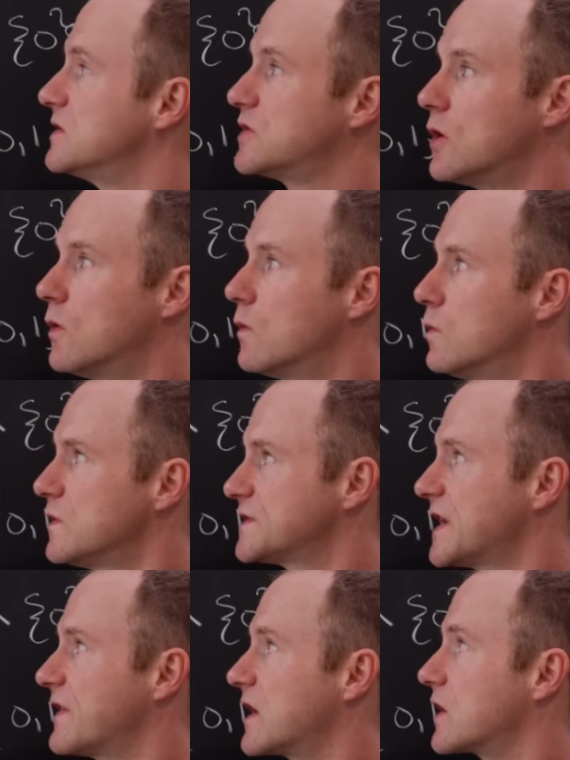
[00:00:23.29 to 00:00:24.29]
So we'll
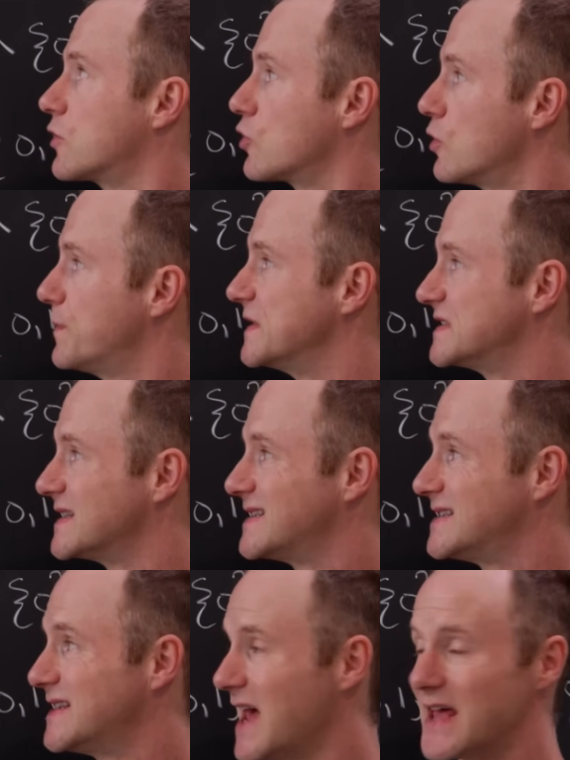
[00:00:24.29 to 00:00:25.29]
say that a group is a
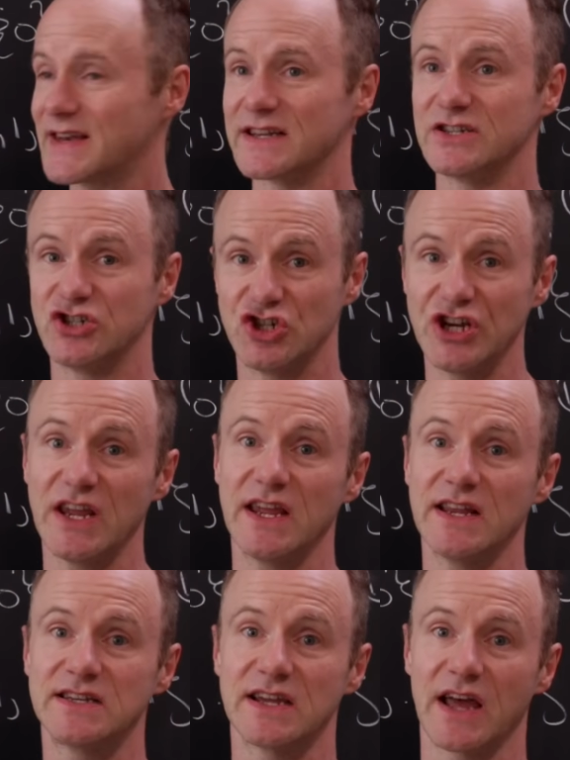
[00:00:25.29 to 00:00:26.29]
set
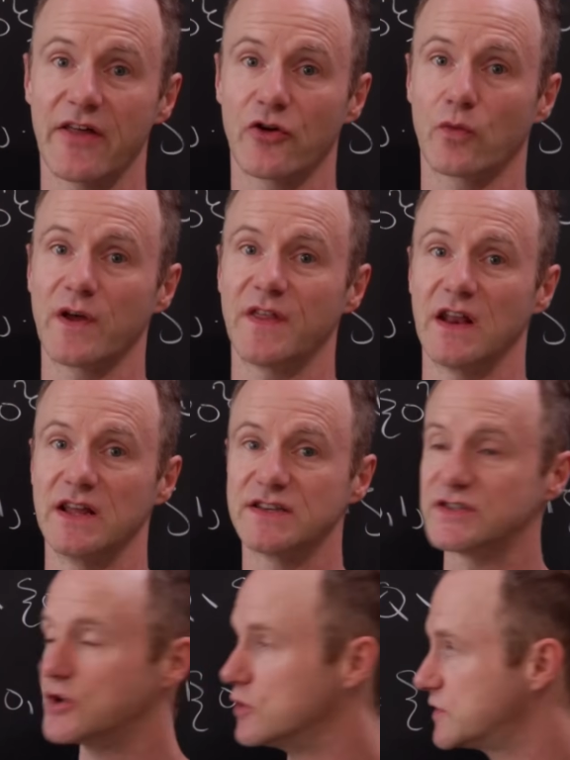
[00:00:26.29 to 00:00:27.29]
G together with an
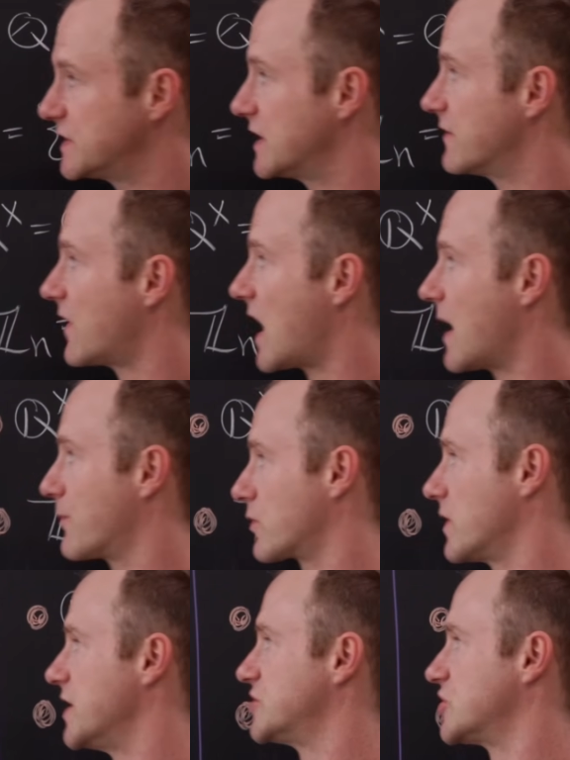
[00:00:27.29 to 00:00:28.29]
associative
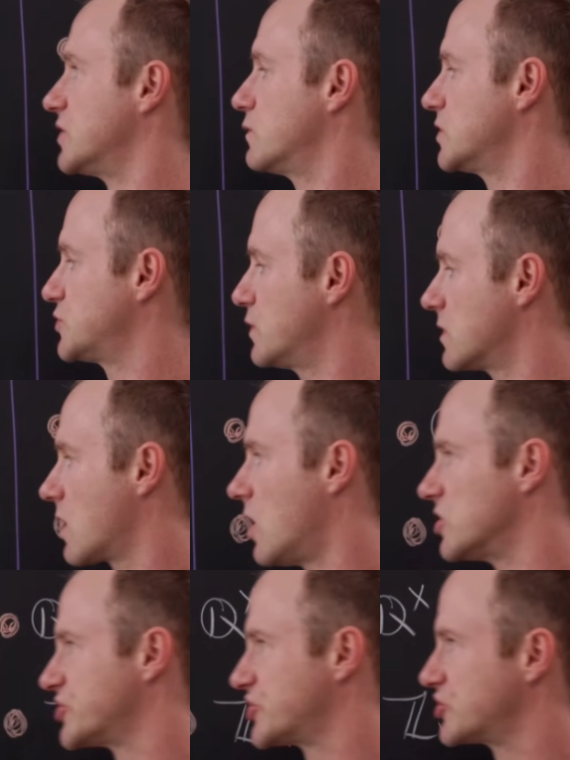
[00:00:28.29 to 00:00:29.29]
operation, which we'll
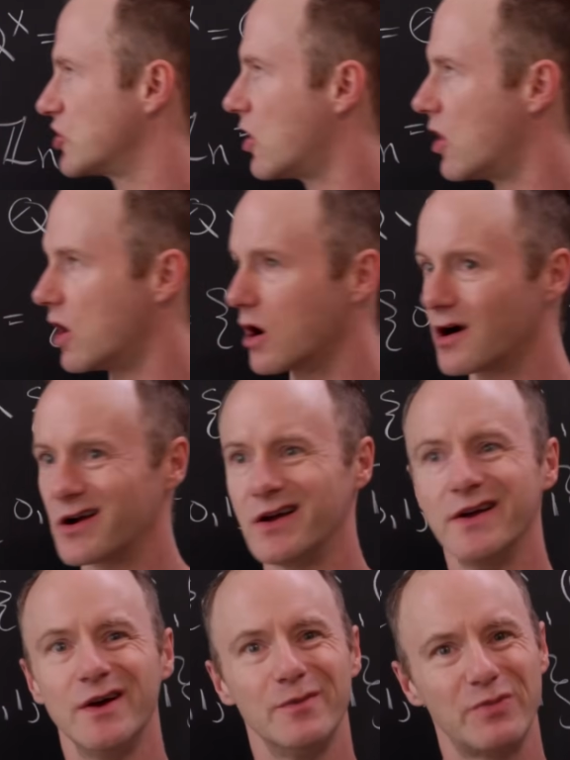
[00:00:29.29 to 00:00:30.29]
call star,
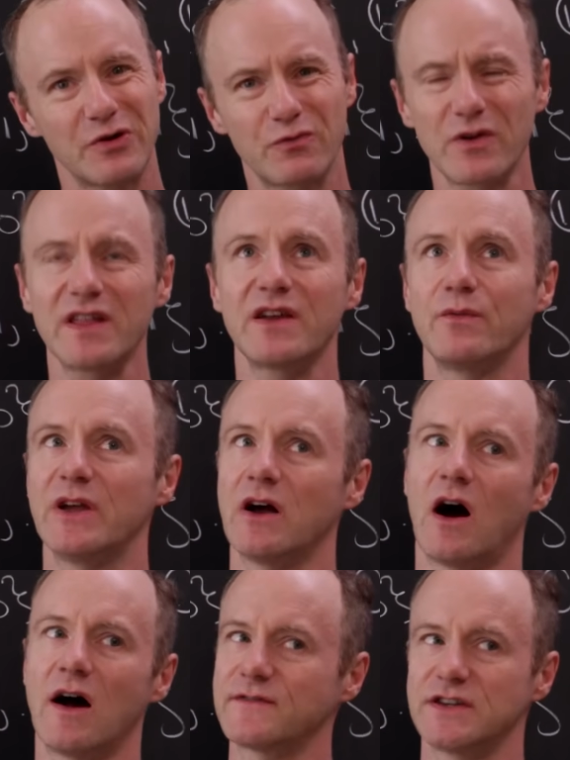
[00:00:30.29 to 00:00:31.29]
but really we
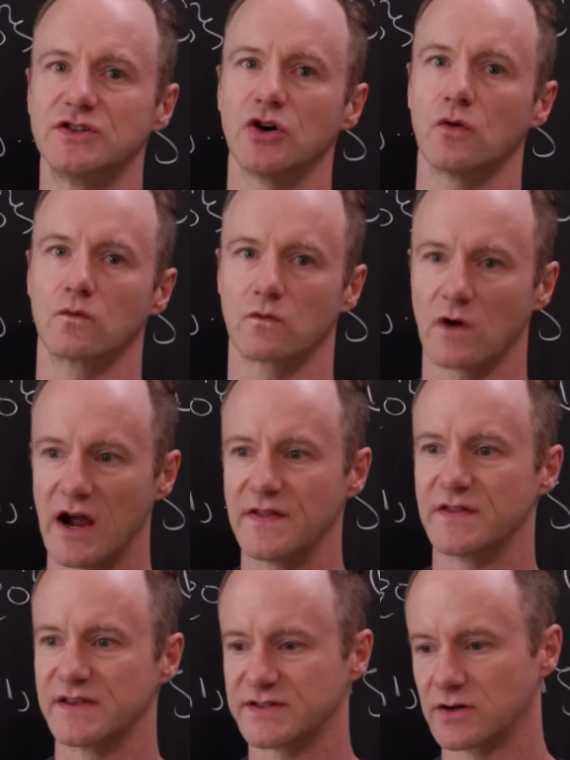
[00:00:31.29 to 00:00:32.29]
often don't
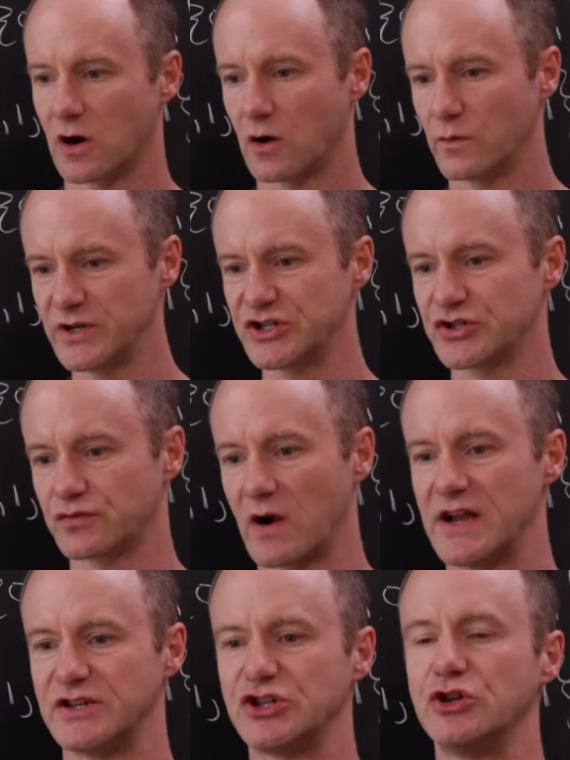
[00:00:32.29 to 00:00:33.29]
write the star. We just
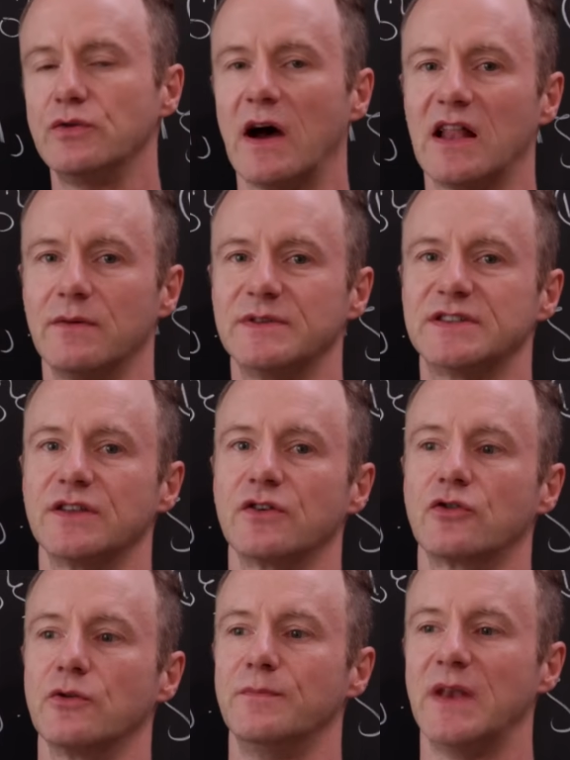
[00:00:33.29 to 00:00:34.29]
write two elements of the
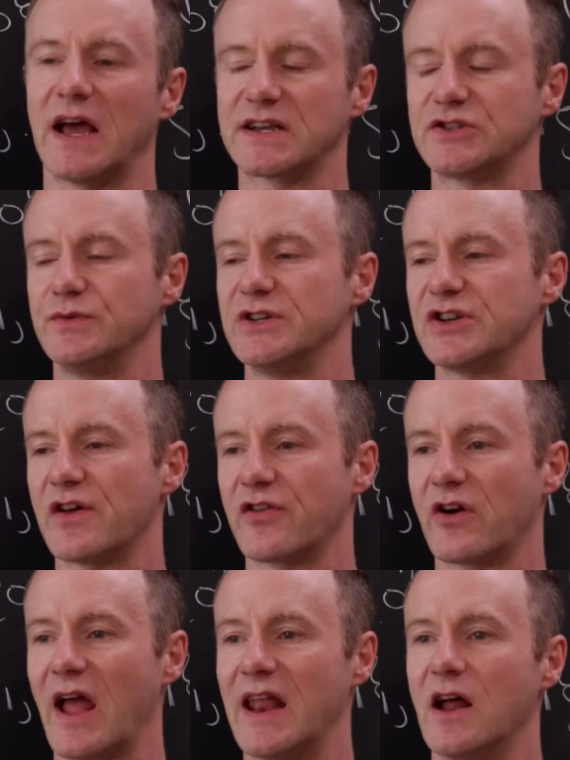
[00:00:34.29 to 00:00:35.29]
group next to each
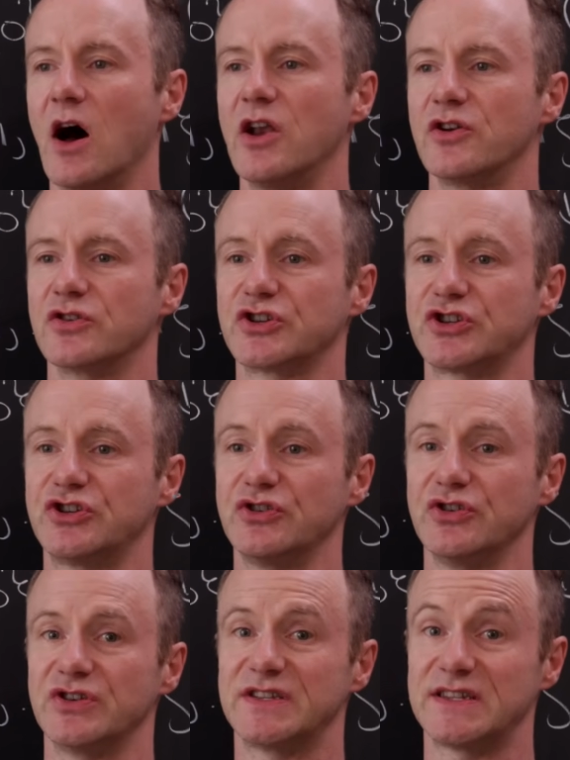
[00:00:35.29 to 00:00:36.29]
other and
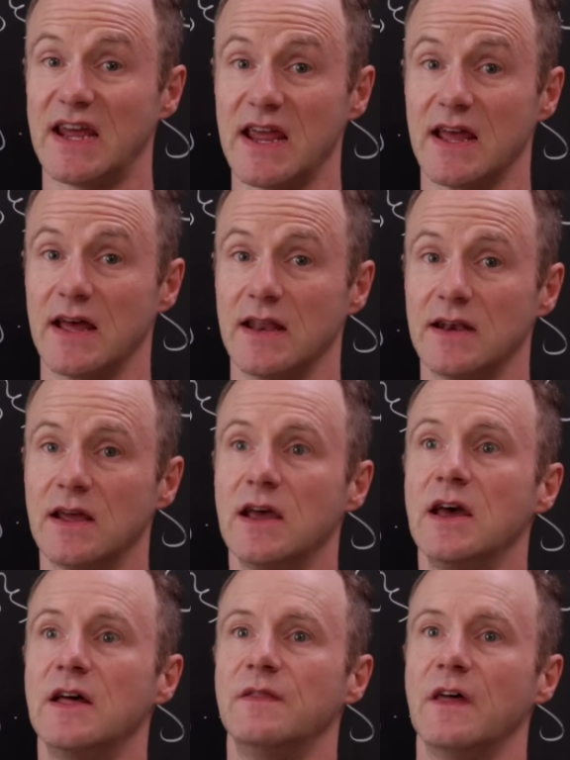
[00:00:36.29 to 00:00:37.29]
understand
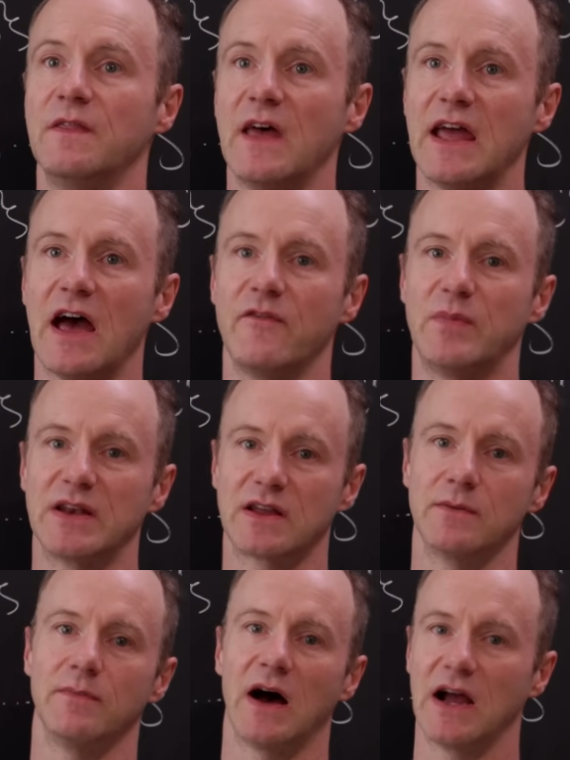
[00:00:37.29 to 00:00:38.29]
that they have been
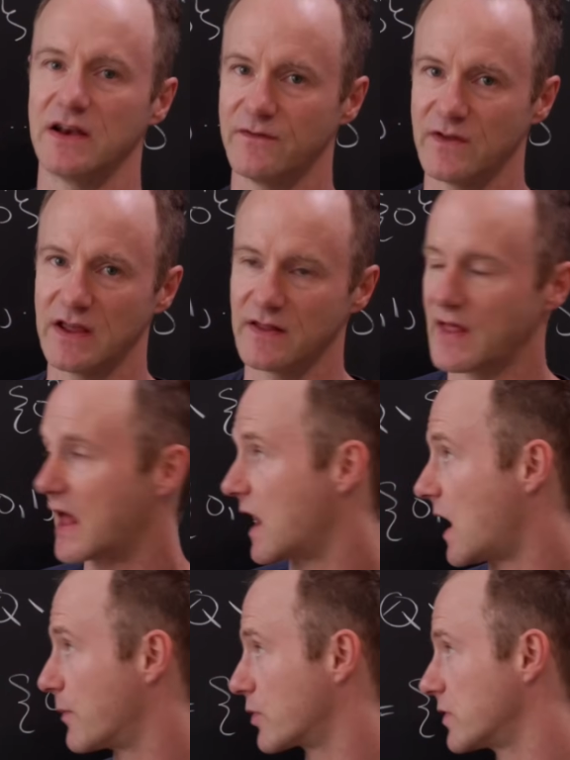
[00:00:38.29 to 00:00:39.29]
combined via that
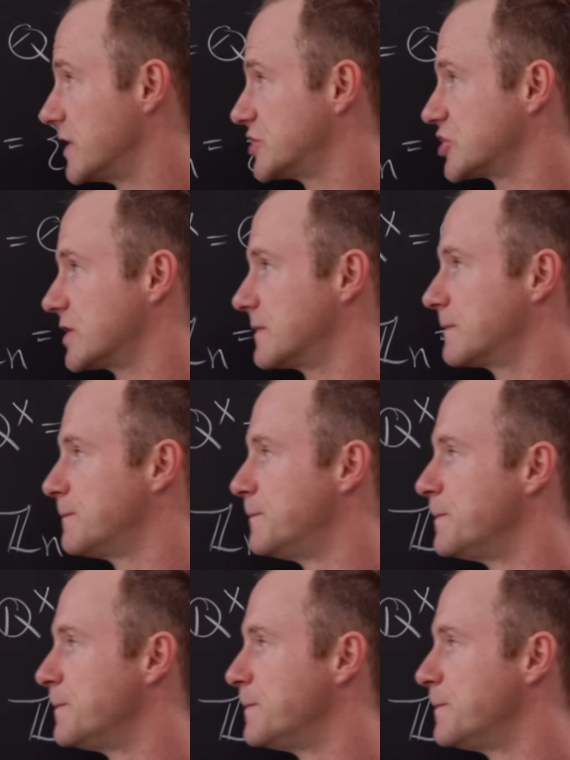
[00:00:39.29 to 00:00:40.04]
operation.